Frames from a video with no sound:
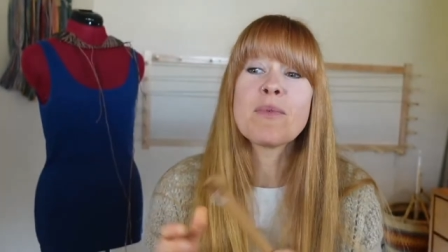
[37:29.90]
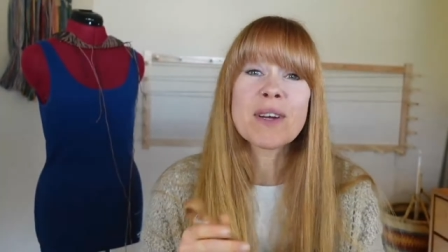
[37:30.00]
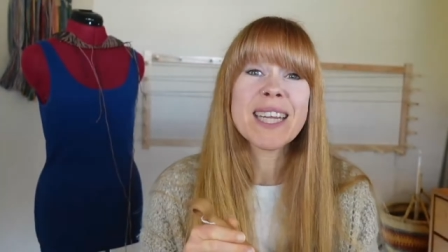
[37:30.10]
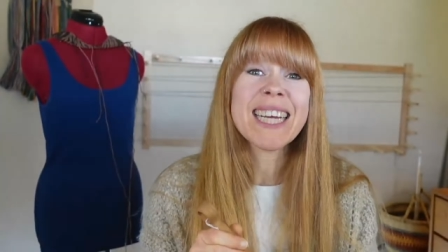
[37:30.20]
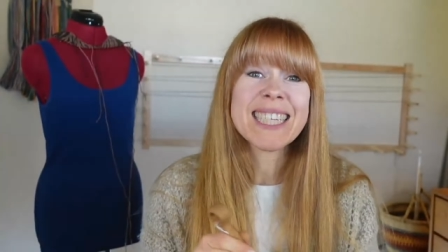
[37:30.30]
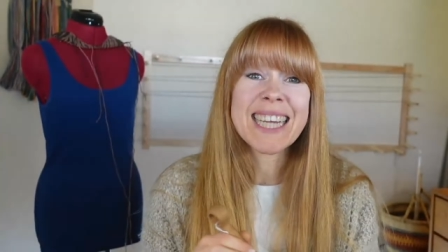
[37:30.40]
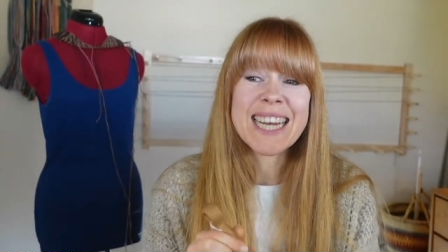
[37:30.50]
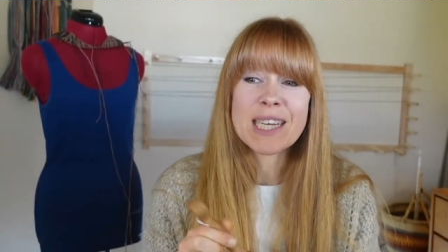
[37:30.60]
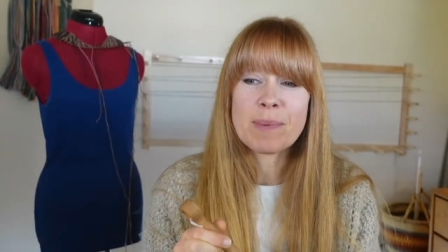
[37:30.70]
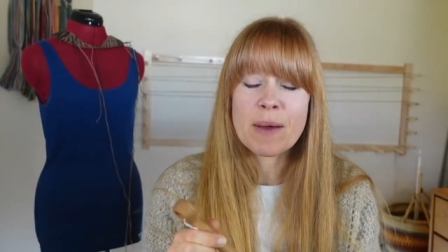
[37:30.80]
I'm really
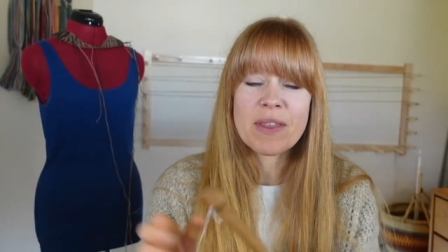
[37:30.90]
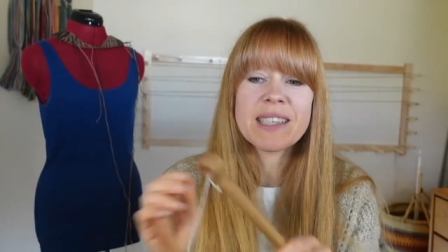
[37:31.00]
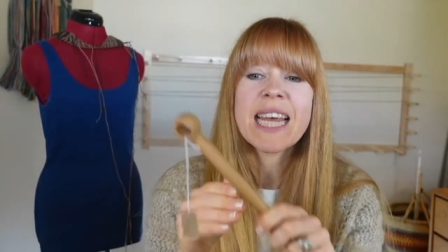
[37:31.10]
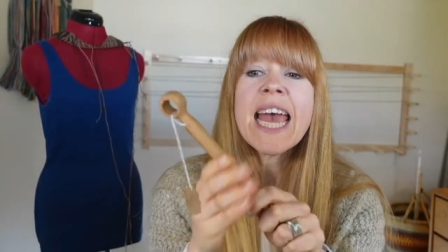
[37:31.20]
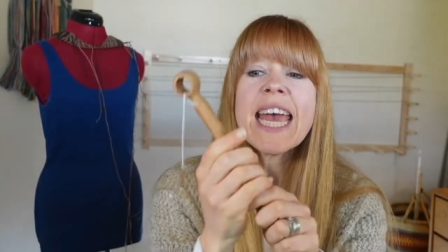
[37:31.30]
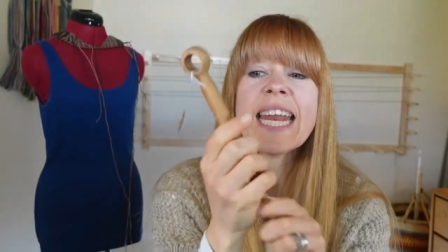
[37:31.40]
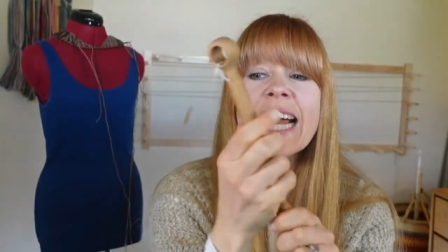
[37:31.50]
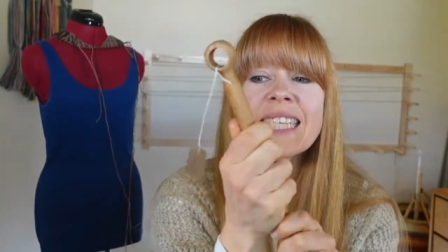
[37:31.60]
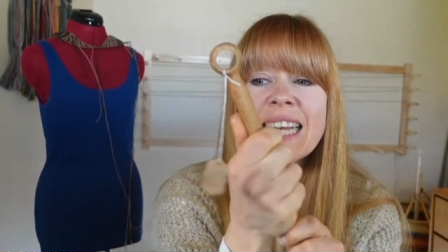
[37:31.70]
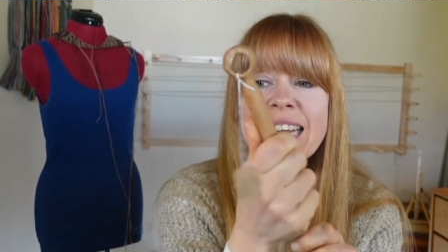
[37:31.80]
excited to play with this. It
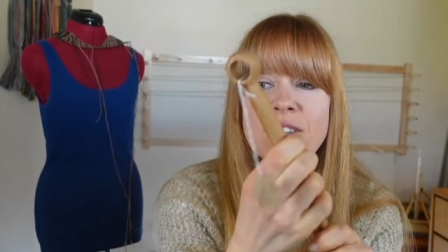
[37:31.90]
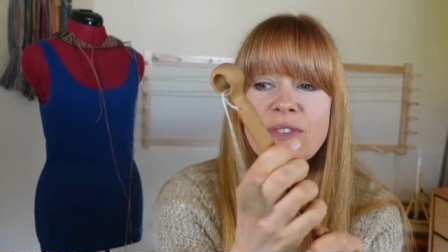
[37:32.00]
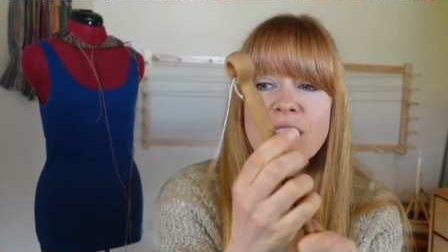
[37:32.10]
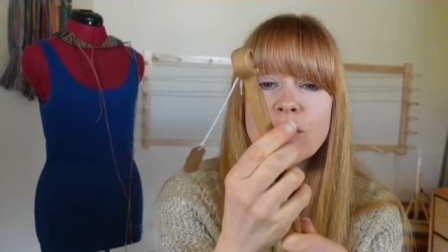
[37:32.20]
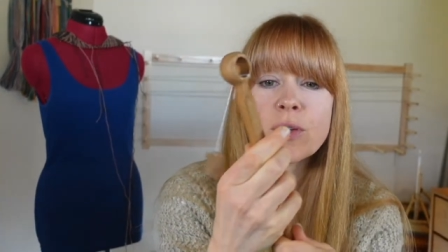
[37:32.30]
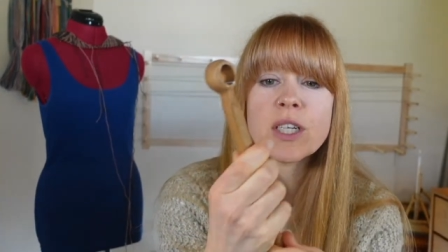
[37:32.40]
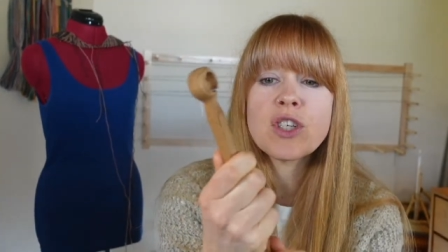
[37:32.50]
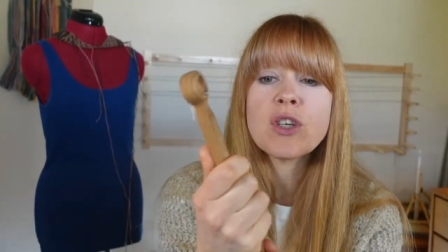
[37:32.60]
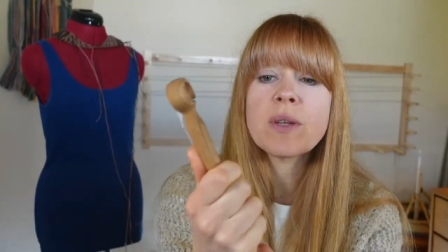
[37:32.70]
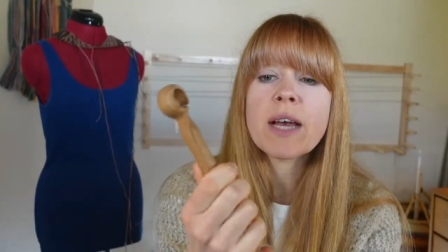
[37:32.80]
has a nice feel to
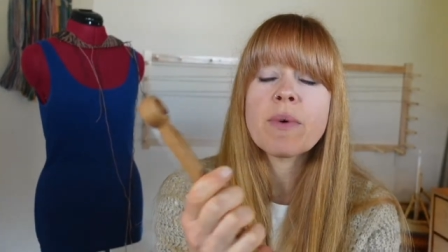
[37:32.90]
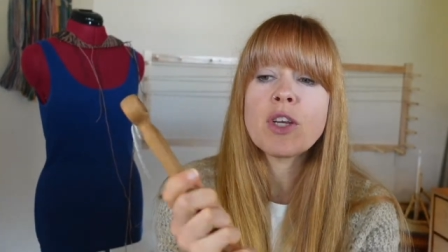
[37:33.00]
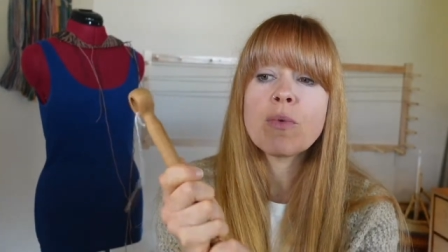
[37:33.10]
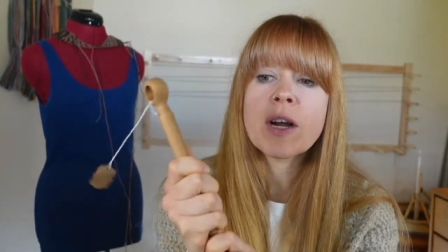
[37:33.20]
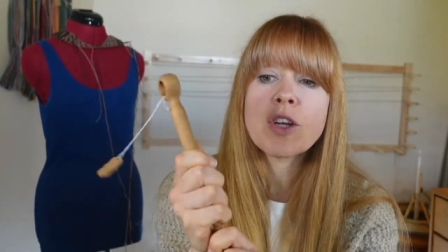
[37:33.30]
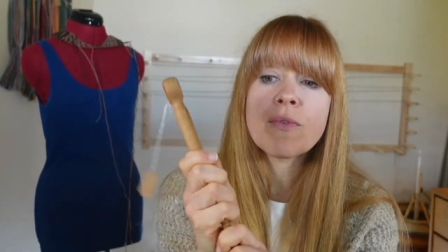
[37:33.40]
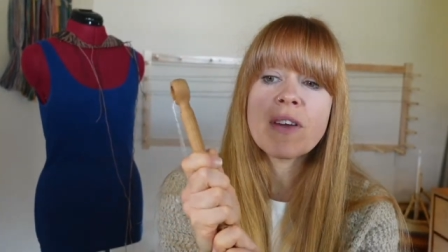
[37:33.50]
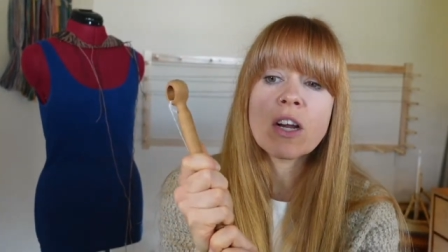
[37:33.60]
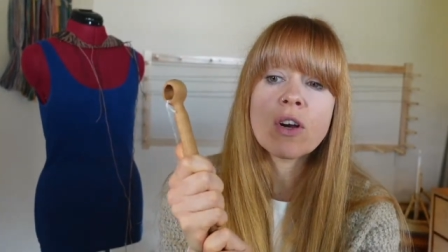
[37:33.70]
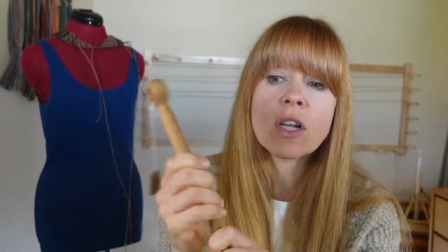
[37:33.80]
it too, like when you run your
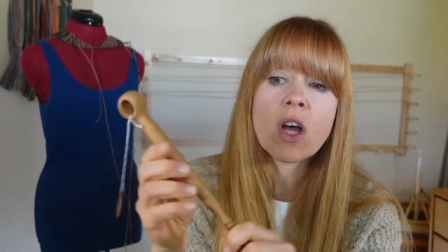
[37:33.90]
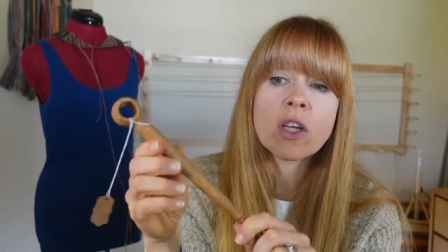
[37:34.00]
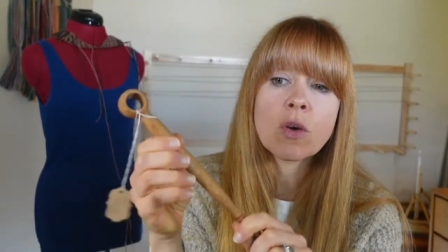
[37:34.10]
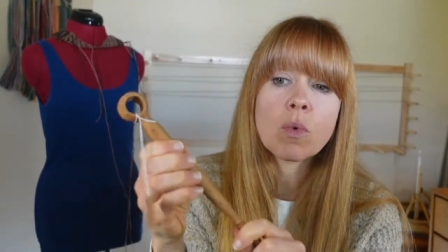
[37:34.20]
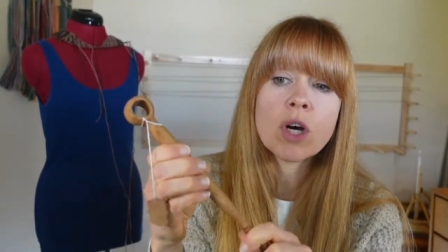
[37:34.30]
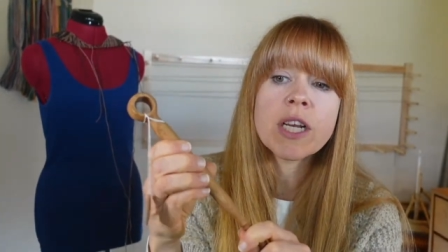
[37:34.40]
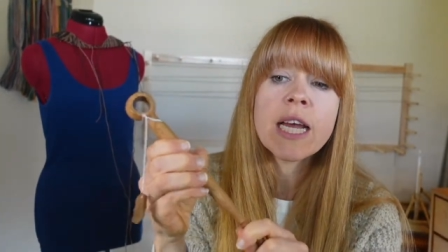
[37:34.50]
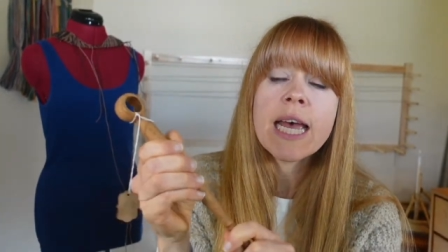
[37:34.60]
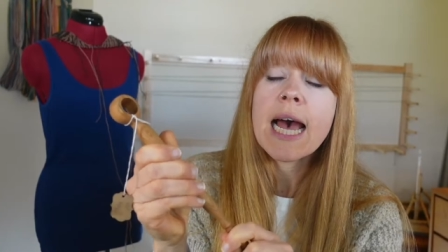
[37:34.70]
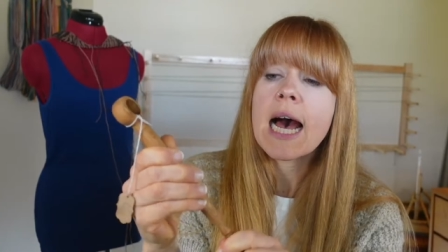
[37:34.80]
finger along the wood,
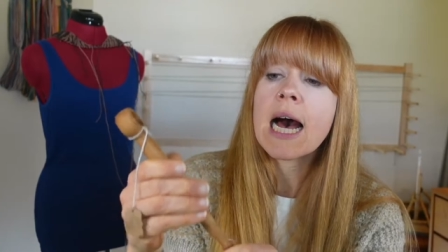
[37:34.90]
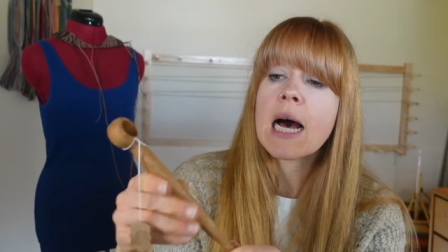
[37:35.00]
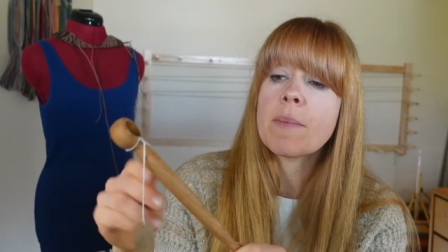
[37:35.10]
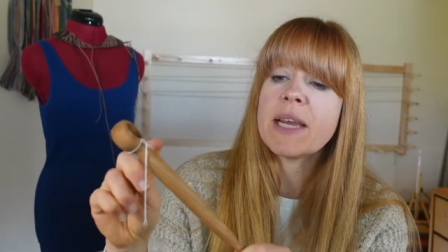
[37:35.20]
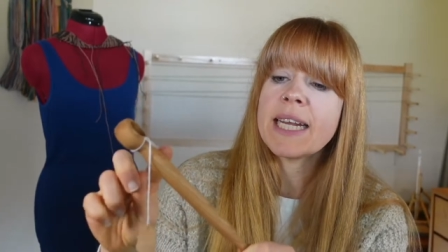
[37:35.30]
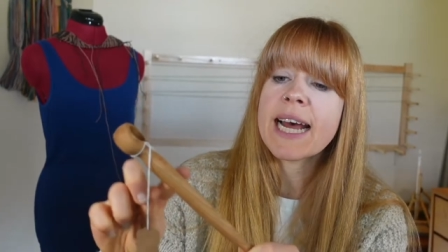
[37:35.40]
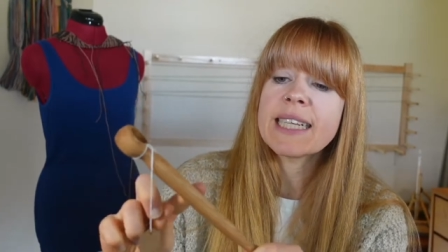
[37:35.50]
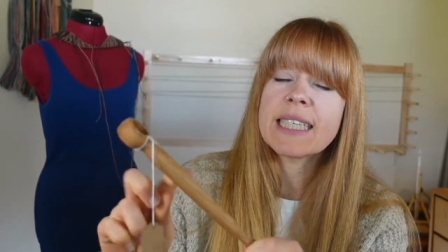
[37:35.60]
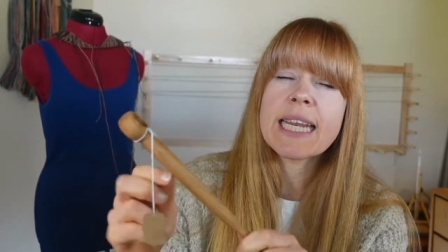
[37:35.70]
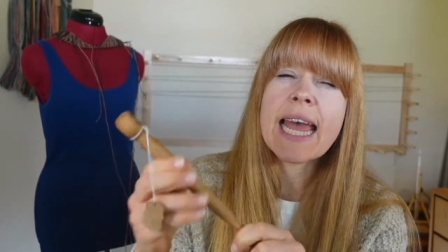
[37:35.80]
um, it
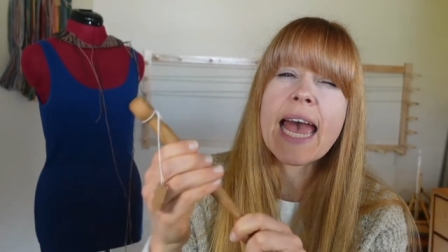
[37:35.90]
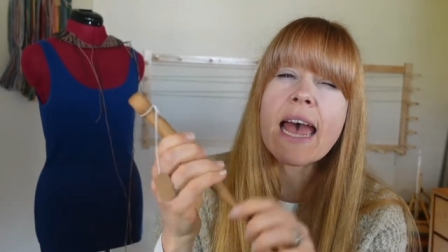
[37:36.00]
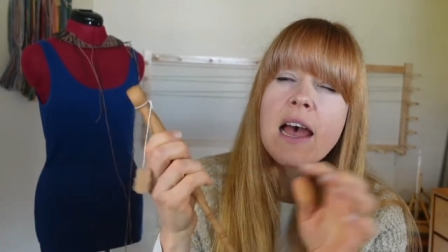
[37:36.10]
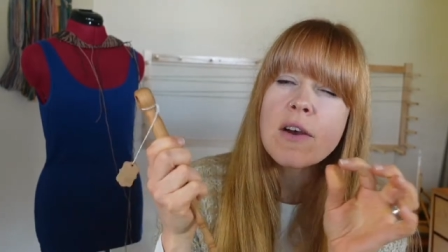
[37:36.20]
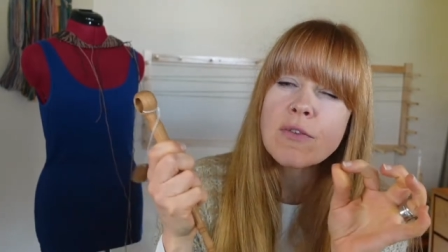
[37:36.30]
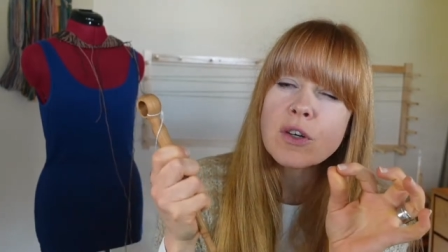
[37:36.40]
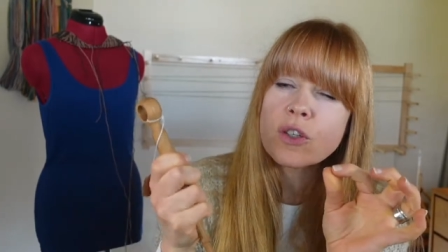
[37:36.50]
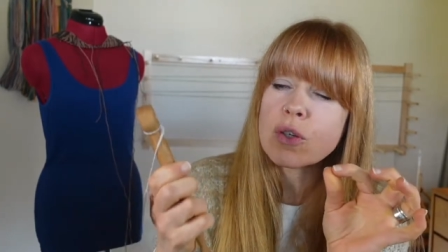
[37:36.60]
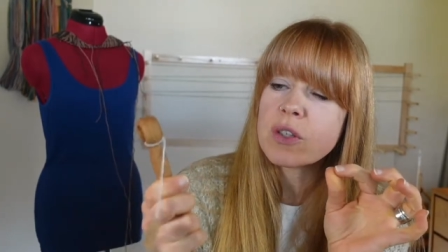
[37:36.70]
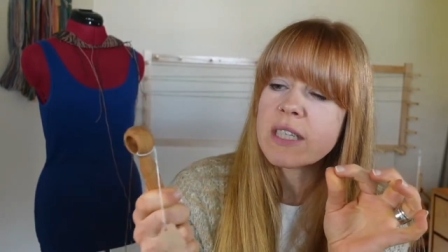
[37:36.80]
has an ever
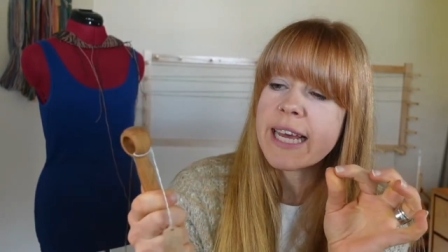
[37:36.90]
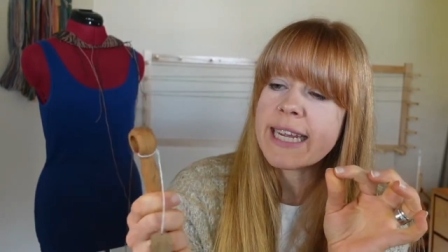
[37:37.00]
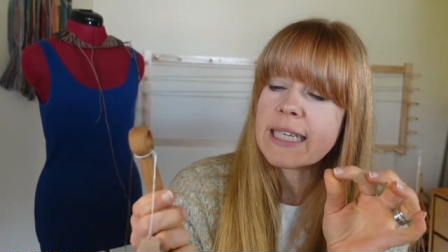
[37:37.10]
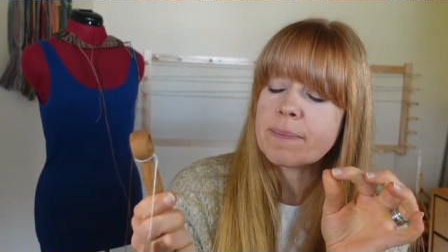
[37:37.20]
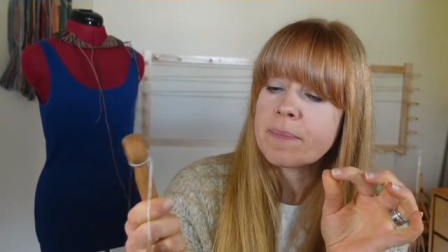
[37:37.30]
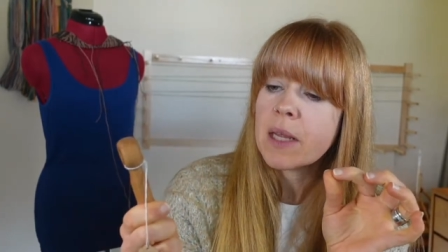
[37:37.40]
so slight,